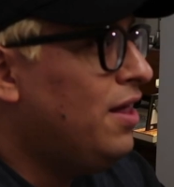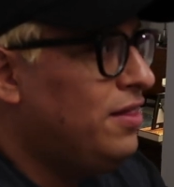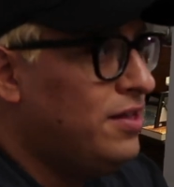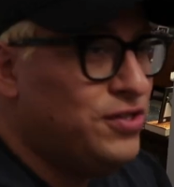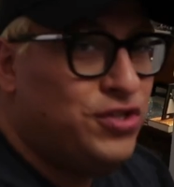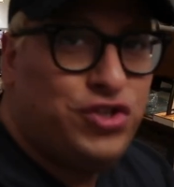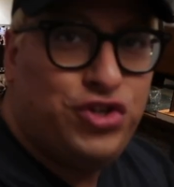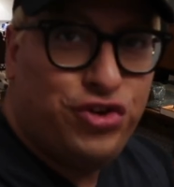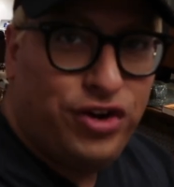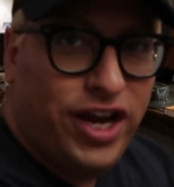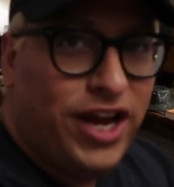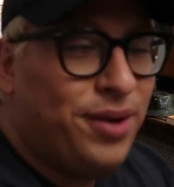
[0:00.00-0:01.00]
this
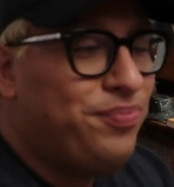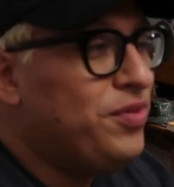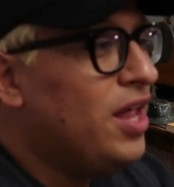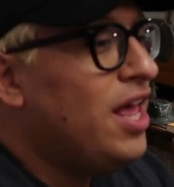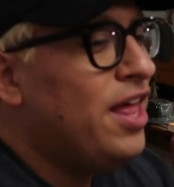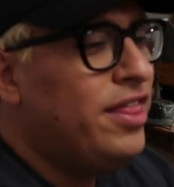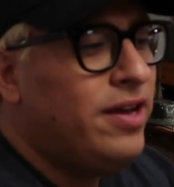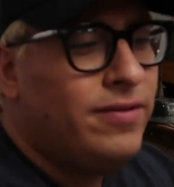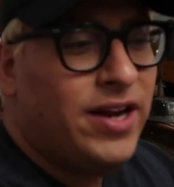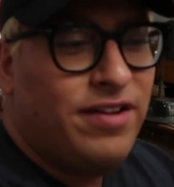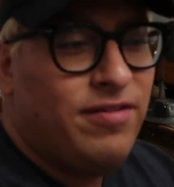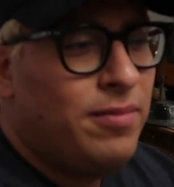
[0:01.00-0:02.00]
tree. They
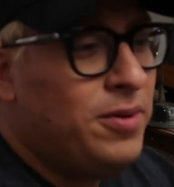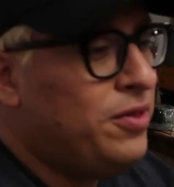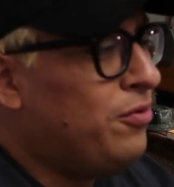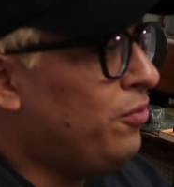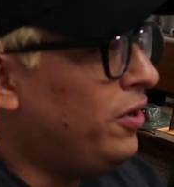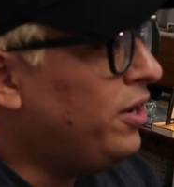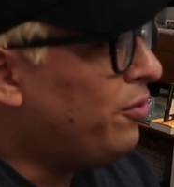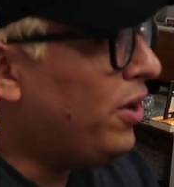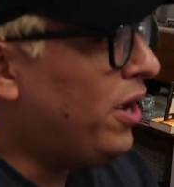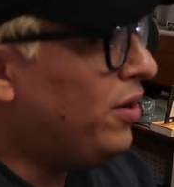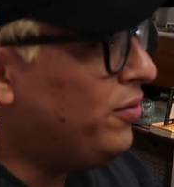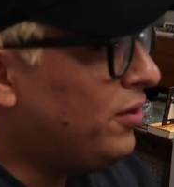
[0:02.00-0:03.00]
were giving me the
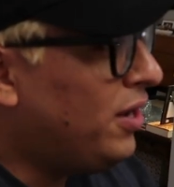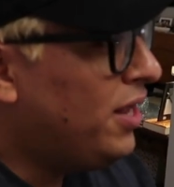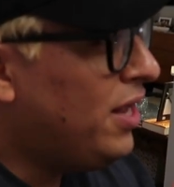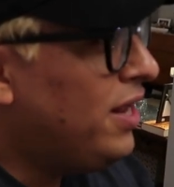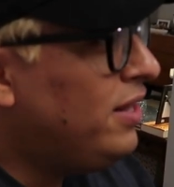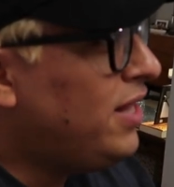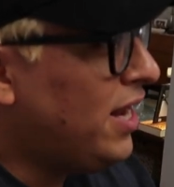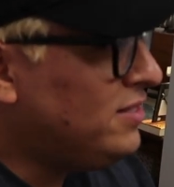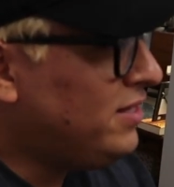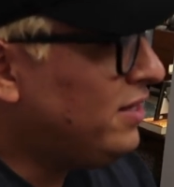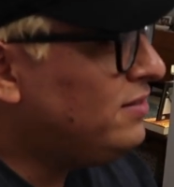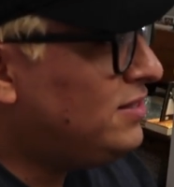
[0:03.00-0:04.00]
runaround. They
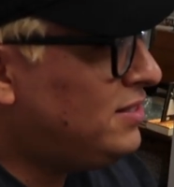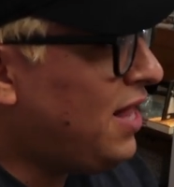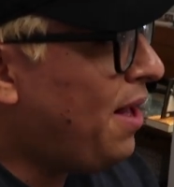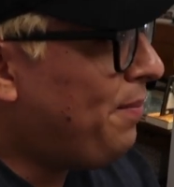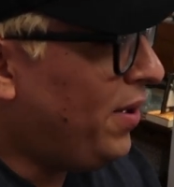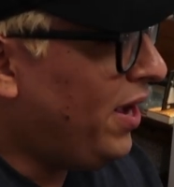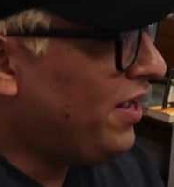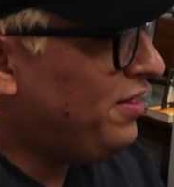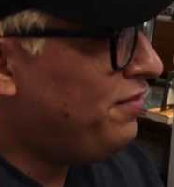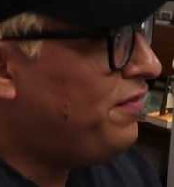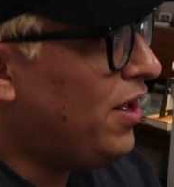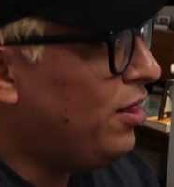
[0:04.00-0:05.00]
did stop by
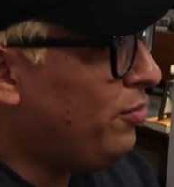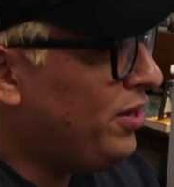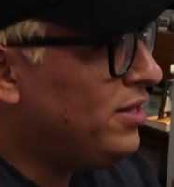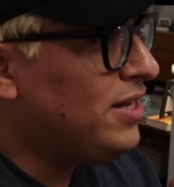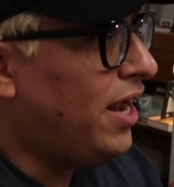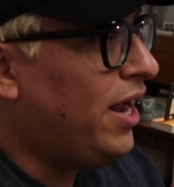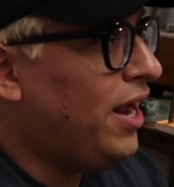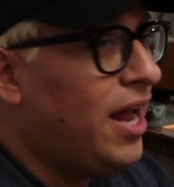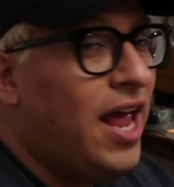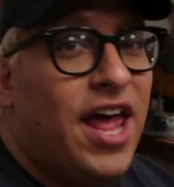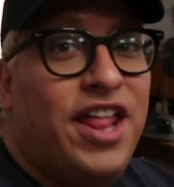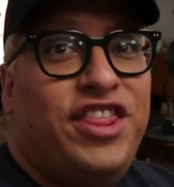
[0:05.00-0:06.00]
the following day.
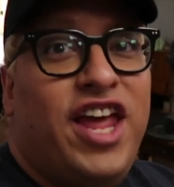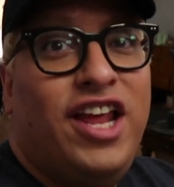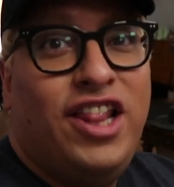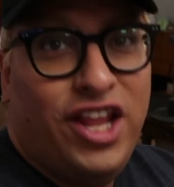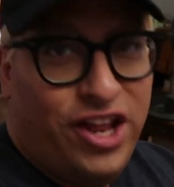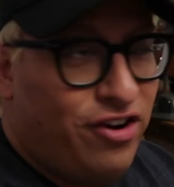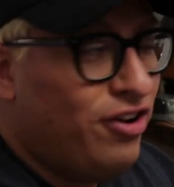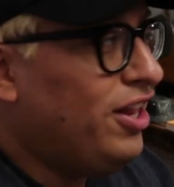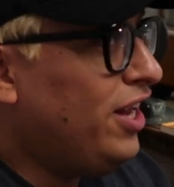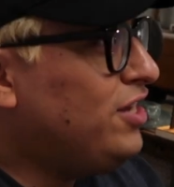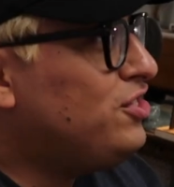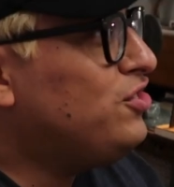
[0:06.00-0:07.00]
They
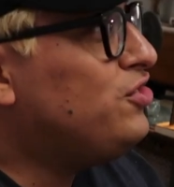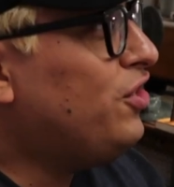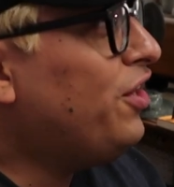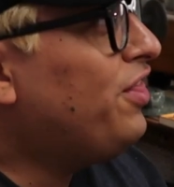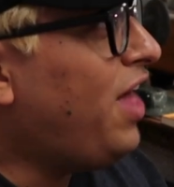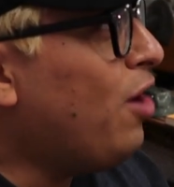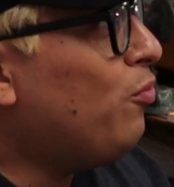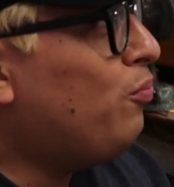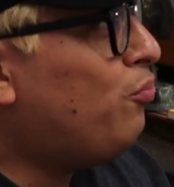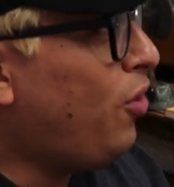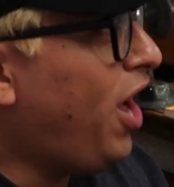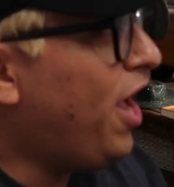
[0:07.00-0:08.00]
literally just took
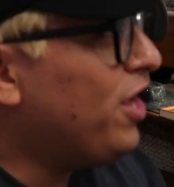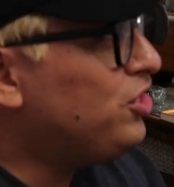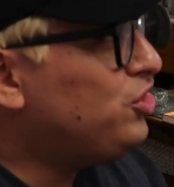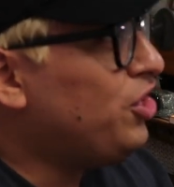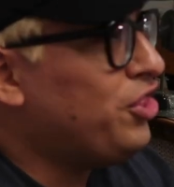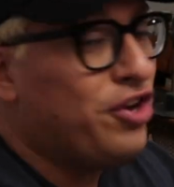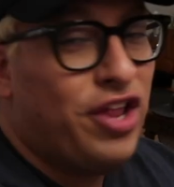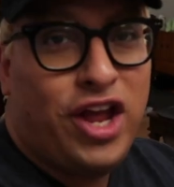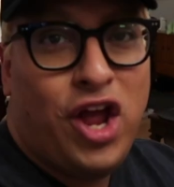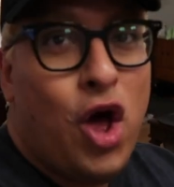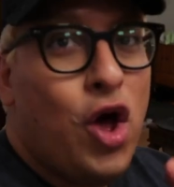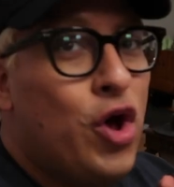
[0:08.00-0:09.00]
that branch and they're
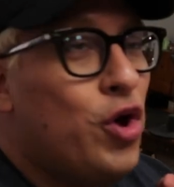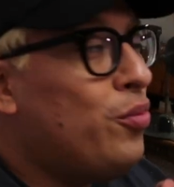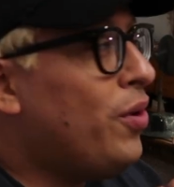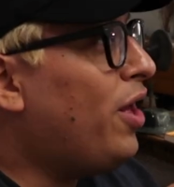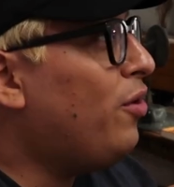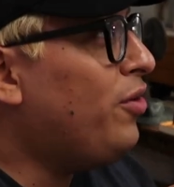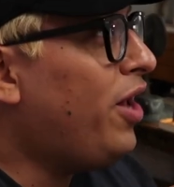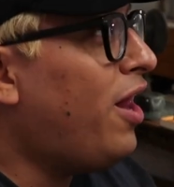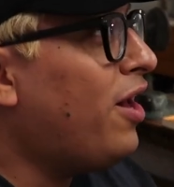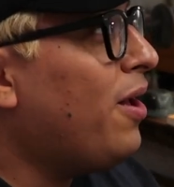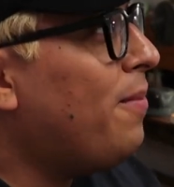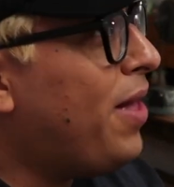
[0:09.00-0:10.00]
like, oh, well, we
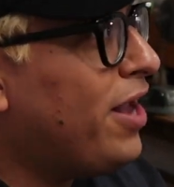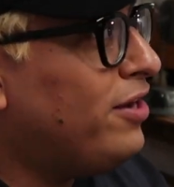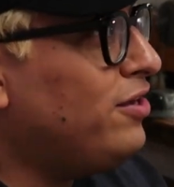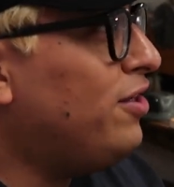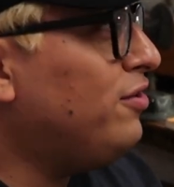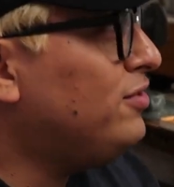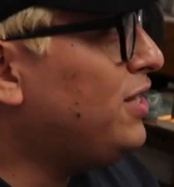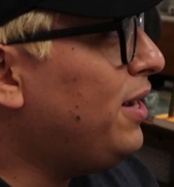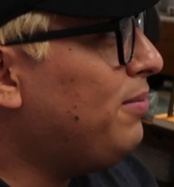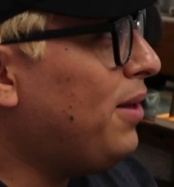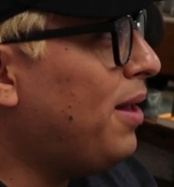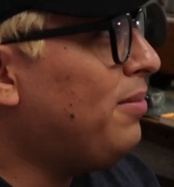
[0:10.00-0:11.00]
gotta come back another
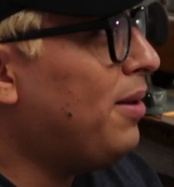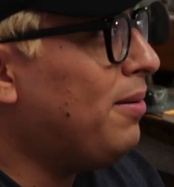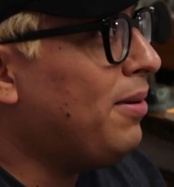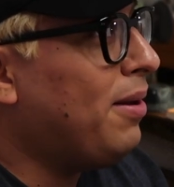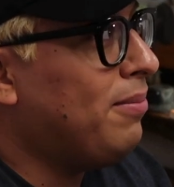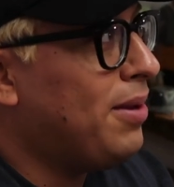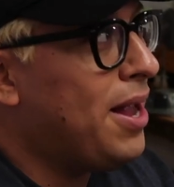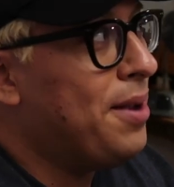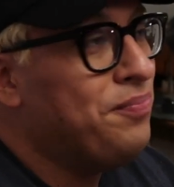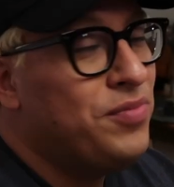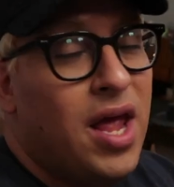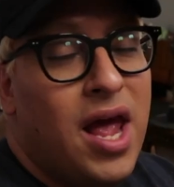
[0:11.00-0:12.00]
day, blah, blah, blah, blah.
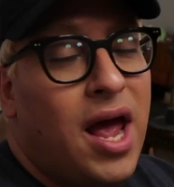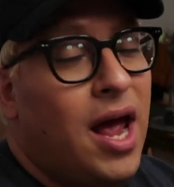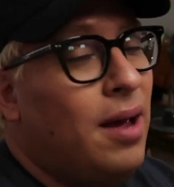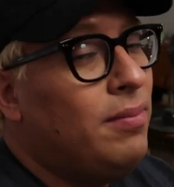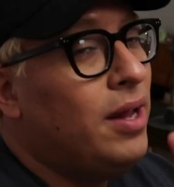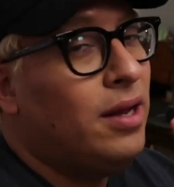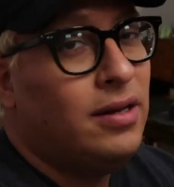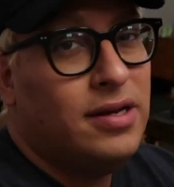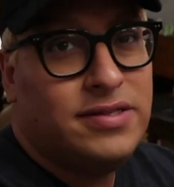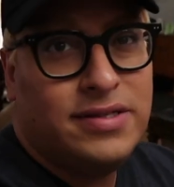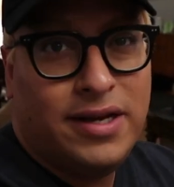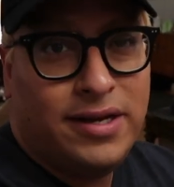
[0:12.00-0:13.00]
Mm I'm like,
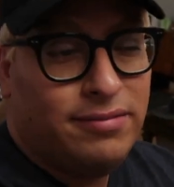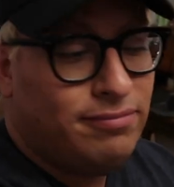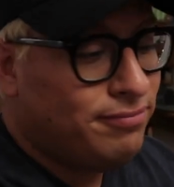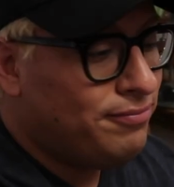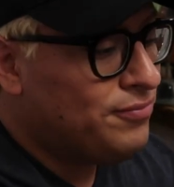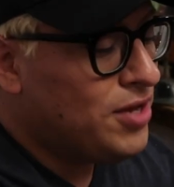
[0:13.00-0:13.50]
listen,